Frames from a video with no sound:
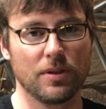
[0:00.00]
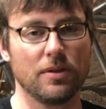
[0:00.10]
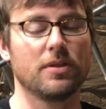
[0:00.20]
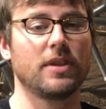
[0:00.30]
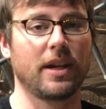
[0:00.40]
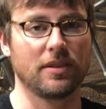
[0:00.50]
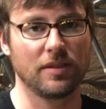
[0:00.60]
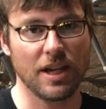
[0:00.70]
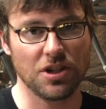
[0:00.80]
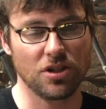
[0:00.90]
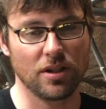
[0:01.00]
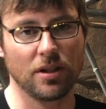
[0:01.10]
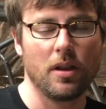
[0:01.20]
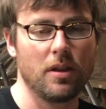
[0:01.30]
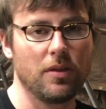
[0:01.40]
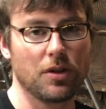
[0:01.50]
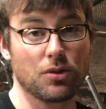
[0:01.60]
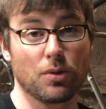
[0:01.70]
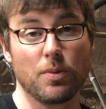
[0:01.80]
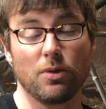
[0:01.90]
second station. There's
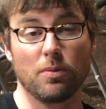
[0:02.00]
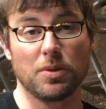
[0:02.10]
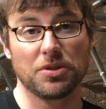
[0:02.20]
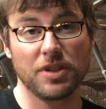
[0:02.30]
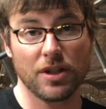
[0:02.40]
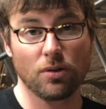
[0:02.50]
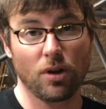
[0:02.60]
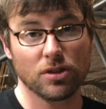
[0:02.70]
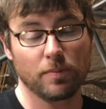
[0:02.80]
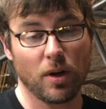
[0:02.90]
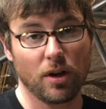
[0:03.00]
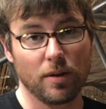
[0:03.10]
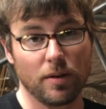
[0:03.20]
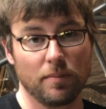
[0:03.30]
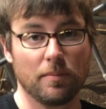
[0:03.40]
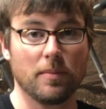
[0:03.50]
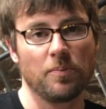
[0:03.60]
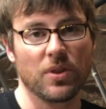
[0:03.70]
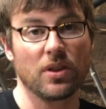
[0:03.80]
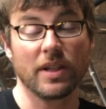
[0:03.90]
a removable seat crossbar.
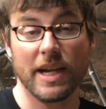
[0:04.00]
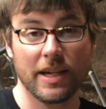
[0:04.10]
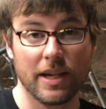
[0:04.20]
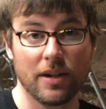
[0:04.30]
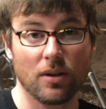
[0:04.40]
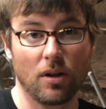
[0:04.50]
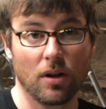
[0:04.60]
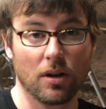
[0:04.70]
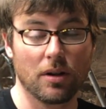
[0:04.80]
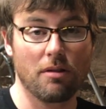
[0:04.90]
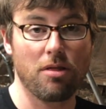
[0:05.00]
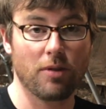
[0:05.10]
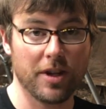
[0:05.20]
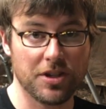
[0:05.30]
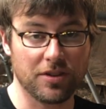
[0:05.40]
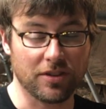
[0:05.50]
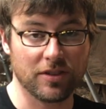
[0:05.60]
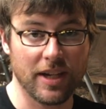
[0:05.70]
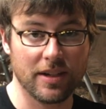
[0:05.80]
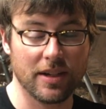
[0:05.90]
The landing gear are 3 inches
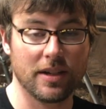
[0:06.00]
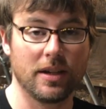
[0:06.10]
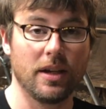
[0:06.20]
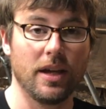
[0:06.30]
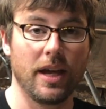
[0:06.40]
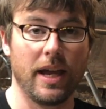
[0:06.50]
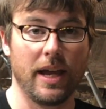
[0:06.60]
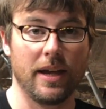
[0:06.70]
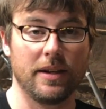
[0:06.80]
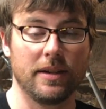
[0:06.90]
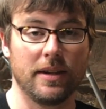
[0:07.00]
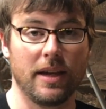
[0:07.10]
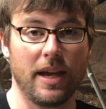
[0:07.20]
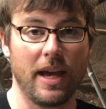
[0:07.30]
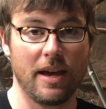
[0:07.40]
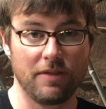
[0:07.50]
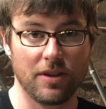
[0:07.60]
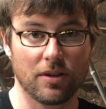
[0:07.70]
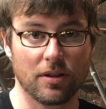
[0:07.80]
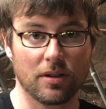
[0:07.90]
extended and
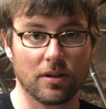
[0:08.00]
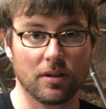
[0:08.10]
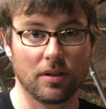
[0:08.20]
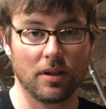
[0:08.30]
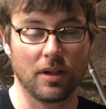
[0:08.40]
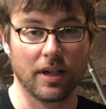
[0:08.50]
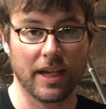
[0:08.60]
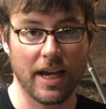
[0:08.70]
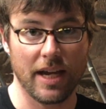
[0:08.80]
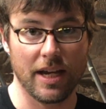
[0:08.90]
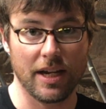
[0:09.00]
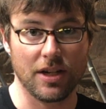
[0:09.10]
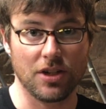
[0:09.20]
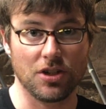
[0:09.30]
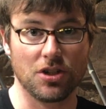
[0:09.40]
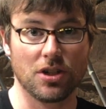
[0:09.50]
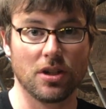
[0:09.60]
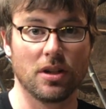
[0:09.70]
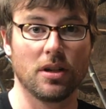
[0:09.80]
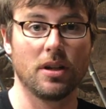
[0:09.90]
heavier gauge
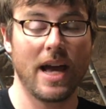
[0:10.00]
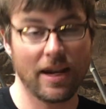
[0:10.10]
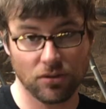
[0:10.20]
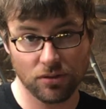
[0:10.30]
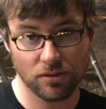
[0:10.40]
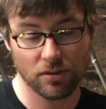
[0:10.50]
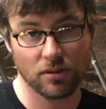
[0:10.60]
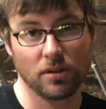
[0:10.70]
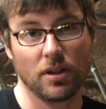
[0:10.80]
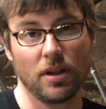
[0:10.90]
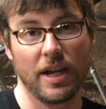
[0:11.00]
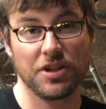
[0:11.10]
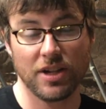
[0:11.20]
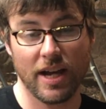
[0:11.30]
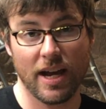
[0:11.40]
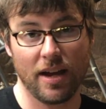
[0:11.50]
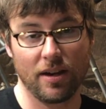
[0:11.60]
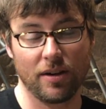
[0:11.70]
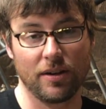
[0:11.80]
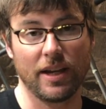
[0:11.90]
axles, inch and a half
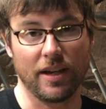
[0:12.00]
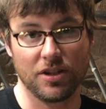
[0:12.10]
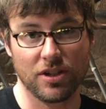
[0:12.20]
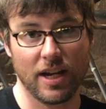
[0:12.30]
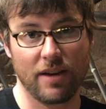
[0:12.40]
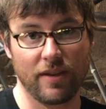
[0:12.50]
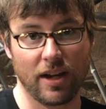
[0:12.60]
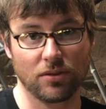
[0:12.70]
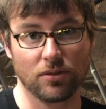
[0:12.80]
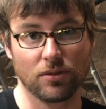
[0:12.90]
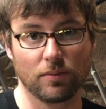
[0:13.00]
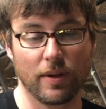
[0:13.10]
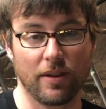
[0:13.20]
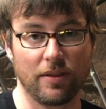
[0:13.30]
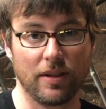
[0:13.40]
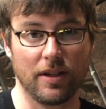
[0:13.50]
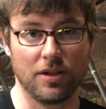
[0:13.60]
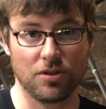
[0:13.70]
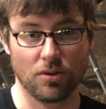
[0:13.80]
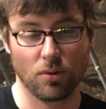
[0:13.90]
axles rather than
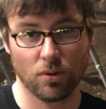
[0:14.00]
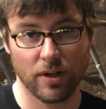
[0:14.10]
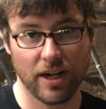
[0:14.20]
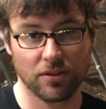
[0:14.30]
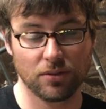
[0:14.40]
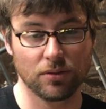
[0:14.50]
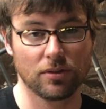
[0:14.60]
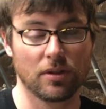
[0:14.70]
1¼ axles.